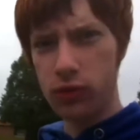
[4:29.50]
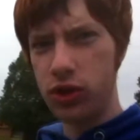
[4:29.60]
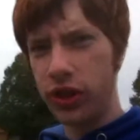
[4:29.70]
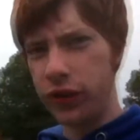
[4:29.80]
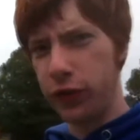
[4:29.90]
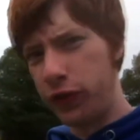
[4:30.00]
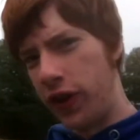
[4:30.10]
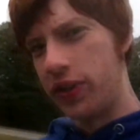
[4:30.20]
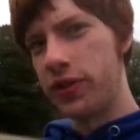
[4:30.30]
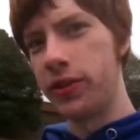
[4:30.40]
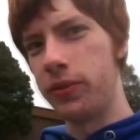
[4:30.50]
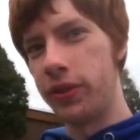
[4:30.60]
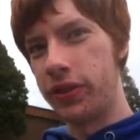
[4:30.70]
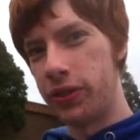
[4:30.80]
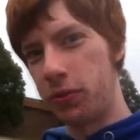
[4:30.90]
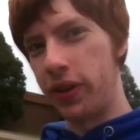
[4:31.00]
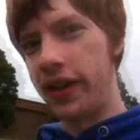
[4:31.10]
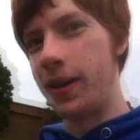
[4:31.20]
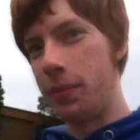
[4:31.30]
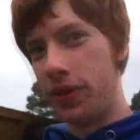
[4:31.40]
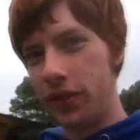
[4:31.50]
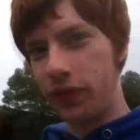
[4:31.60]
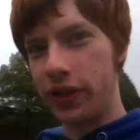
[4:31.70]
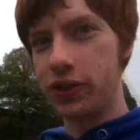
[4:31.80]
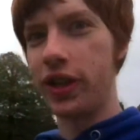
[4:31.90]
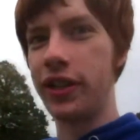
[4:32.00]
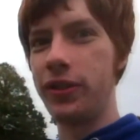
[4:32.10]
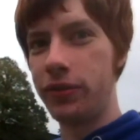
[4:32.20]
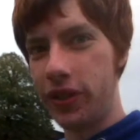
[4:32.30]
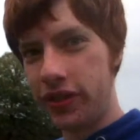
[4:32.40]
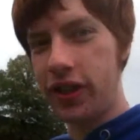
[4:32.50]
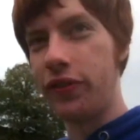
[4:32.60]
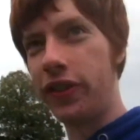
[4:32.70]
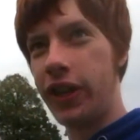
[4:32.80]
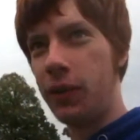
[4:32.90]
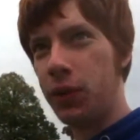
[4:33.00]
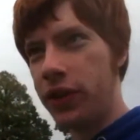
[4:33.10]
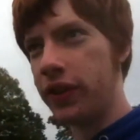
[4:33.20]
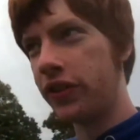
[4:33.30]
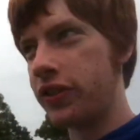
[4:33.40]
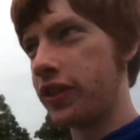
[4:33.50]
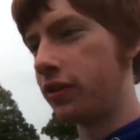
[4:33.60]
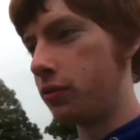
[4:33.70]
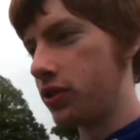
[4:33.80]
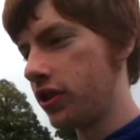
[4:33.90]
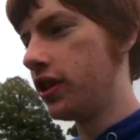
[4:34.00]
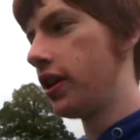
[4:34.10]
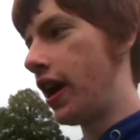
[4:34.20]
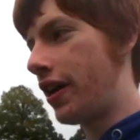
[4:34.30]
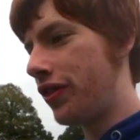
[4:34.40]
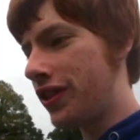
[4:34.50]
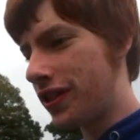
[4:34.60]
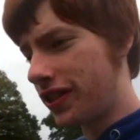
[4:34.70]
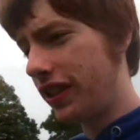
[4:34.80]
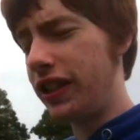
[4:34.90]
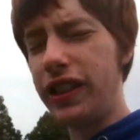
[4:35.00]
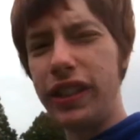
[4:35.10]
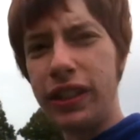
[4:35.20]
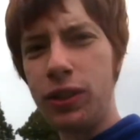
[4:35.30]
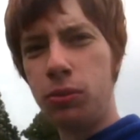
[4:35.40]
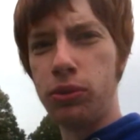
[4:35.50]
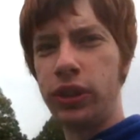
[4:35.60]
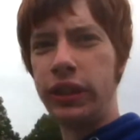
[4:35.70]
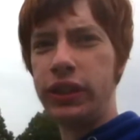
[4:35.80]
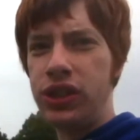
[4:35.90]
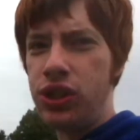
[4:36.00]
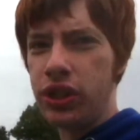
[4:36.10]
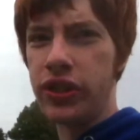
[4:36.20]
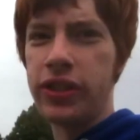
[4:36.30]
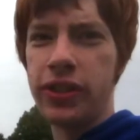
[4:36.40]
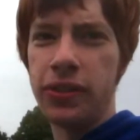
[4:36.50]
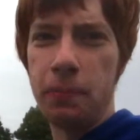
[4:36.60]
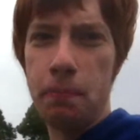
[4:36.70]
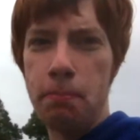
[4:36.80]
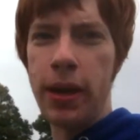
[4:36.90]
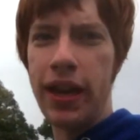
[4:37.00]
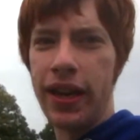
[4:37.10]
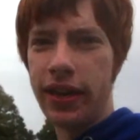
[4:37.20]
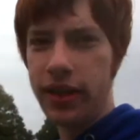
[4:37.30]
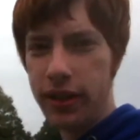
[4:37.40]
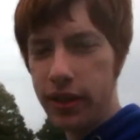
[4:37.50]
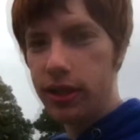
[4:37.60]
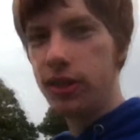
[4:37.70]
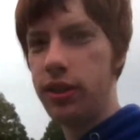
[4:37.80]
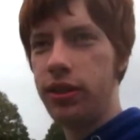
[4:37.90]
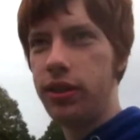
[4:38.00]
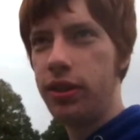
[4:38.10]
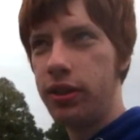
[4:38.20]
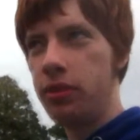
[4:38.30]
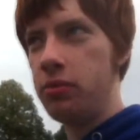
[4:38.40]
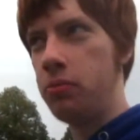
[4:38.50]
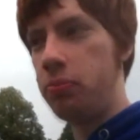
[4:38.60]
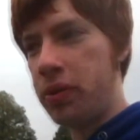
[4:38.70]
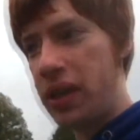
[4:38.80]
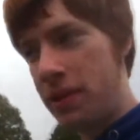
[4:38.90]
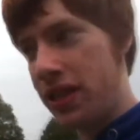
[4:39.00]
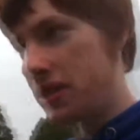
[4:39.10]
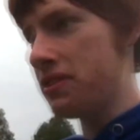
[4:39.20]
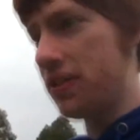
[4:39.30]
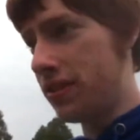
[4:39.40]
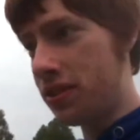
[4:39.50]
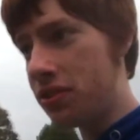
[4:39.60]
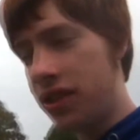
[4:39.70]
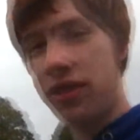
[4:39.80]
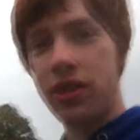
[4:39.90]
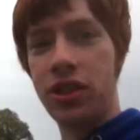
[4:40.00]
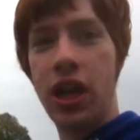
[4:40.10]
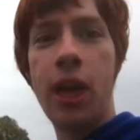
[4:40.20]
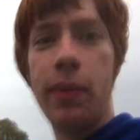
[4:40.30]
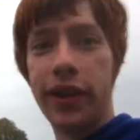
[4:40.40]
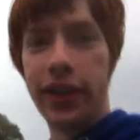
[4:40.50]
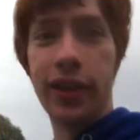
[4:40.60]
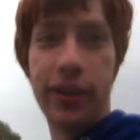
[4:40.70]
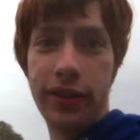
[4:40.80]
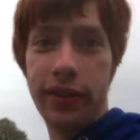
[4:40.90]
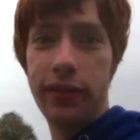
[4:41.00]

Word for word: Just for fun too, this is what happens if I try to use the selfie camera on this thing, which I think is equally just as bad. But I mean, it does, it still does the job, I guess